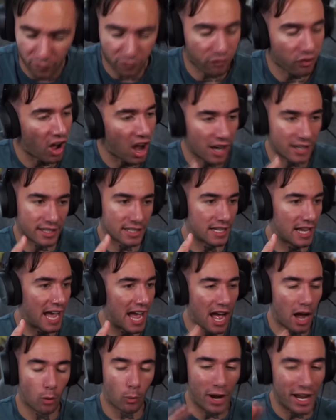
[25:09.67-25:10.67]
Fuck
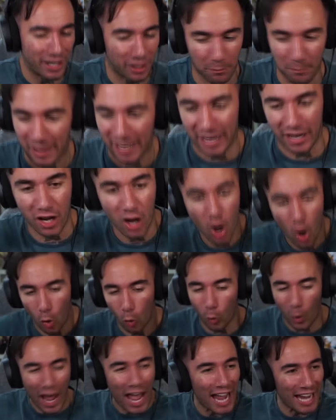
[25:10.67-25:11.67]
yeah, wait a minute.
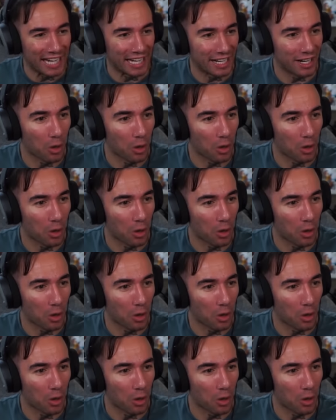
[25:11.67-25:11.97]
Wait!